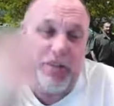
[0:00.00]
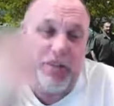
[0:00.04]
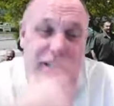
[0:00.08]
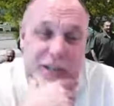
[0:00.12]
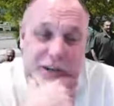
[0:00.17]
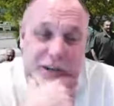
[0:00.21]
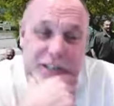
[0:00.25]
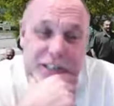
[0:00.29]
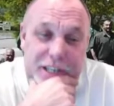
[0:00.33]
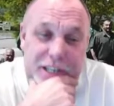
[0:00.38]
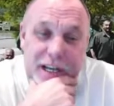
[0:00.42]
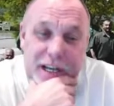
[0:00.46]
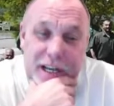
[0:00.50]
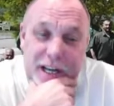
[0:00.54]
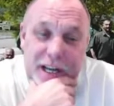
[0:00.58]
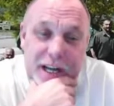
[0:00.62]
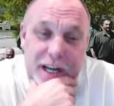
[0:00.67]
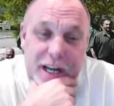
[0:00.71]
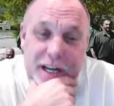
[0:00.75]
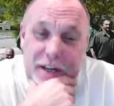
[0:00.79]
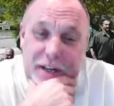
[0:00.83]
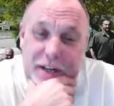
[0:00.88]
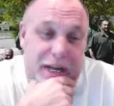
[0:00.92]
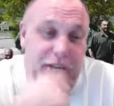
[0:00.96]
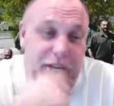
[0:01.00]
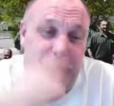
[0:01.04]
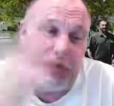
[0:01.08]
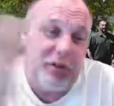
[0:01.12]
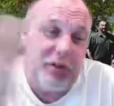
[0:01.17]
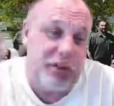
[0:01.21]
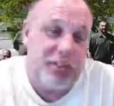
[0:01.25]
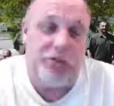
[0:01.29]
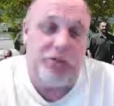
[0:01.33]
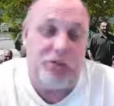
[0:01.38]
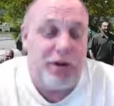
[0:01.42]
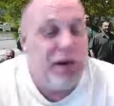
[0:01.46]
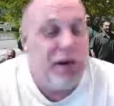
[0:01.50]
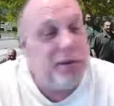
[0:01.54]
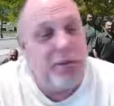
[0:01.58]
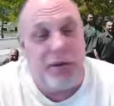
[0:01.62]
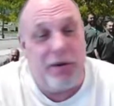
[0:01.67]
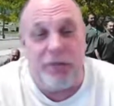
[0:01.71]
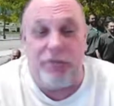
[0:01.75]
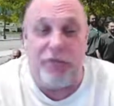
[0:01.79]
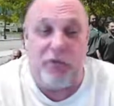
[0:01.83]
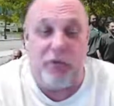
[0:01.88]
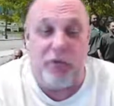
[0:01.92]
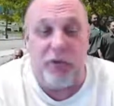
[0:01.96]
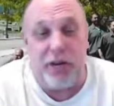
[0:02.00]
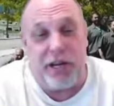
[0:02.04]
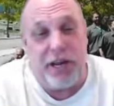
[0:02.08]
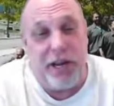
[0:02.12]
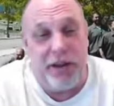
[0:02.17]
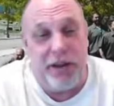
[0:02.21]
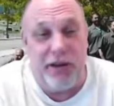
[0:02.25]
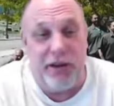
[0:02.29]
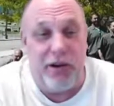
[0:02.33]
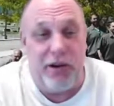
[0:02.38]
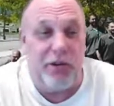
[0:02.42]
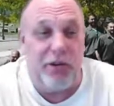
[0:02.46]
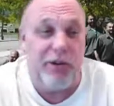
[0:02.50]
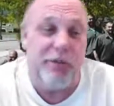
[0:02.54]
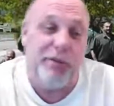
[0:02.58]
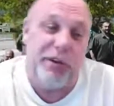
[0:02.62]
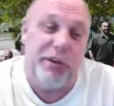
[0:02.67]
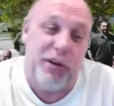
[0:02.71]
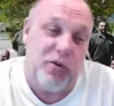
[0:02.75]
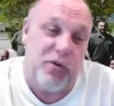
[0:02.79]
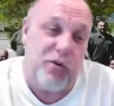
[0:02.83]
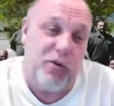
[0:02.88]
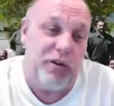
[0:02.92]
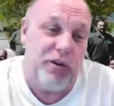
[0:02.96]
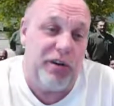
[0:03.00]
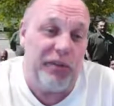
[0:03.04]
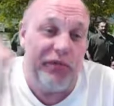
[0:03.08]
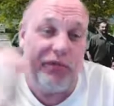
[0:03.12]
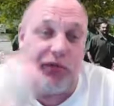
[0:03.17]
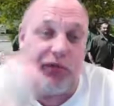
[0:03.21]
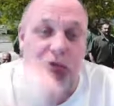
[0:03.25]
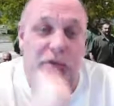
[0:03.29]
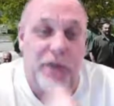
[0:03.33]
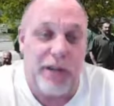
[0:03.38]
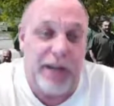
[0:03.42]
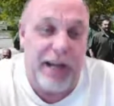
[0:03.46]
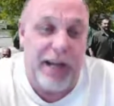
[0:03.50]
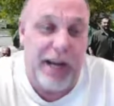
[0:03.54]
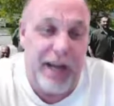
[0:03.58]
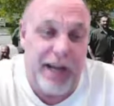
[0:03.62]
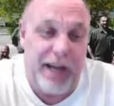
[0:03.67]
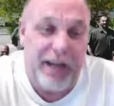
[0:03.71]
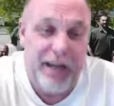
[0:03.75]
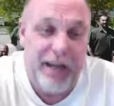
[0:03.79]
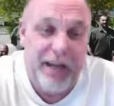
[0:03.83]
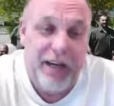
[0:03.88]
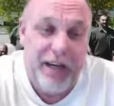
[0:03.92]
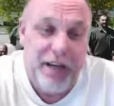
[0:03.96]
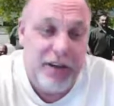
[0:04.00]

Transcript: He goes, they don't stream in 4K. They only record in 4K.